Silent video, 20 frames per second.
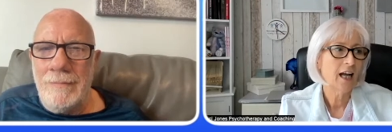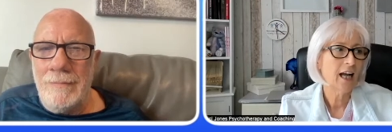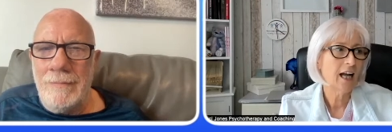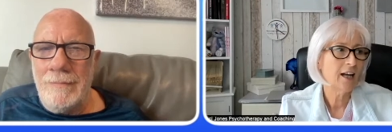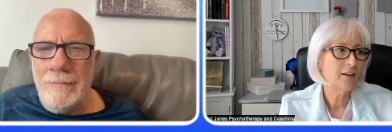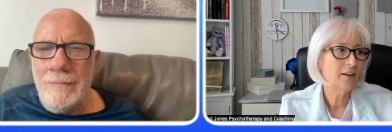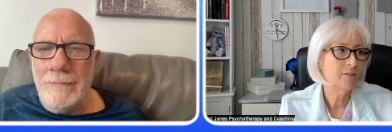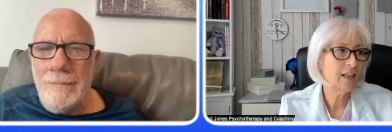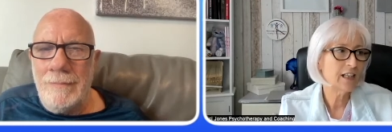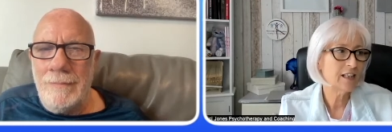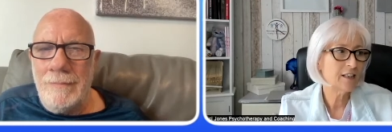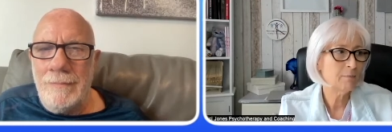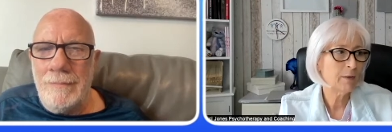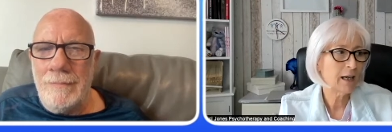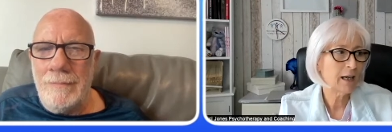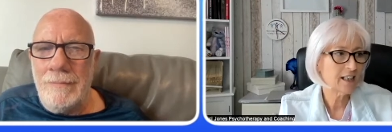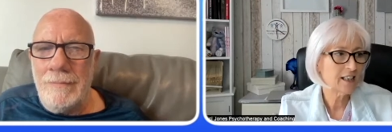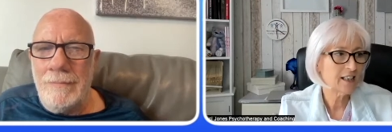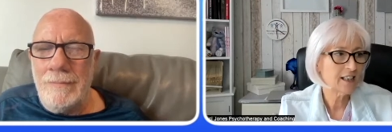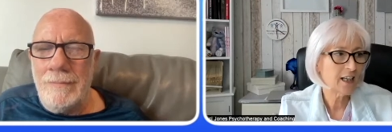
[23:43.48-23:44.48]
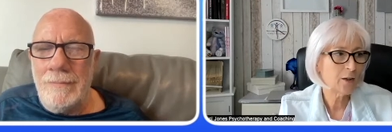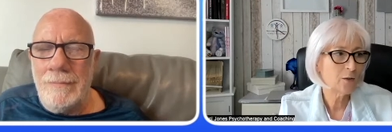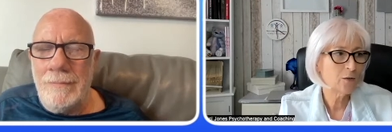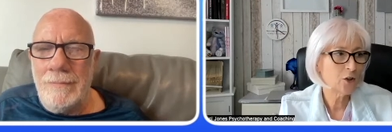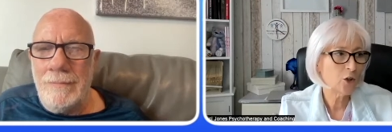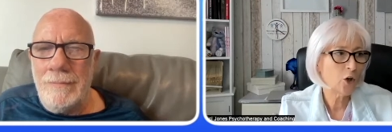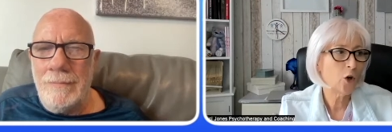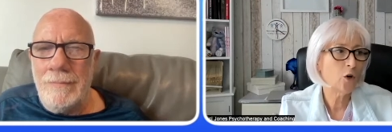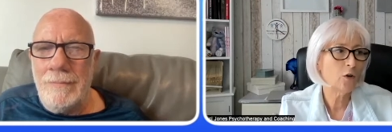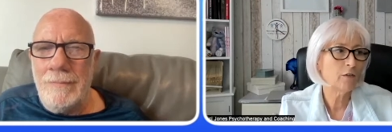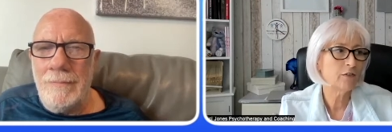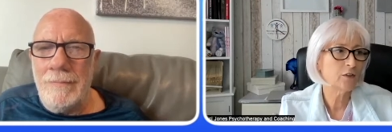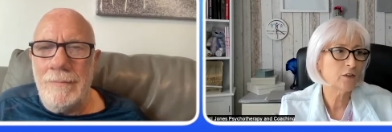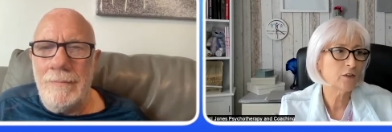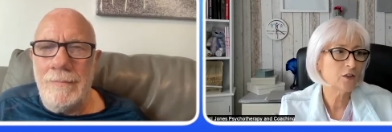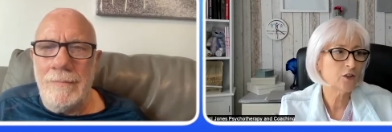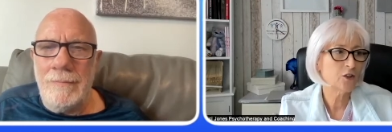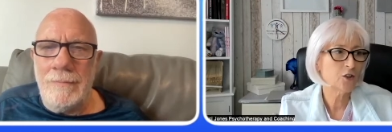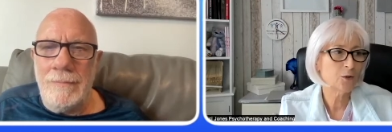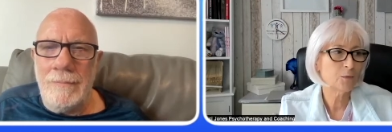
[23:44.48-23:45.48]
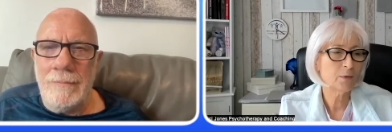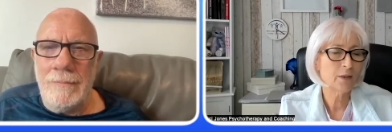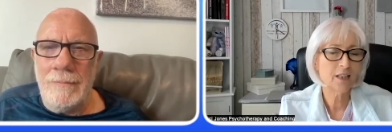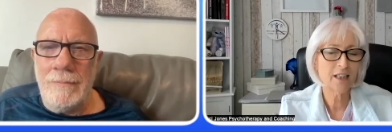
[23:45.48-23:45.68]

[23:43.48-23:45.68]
Speaker 1: this might sound awful to some of the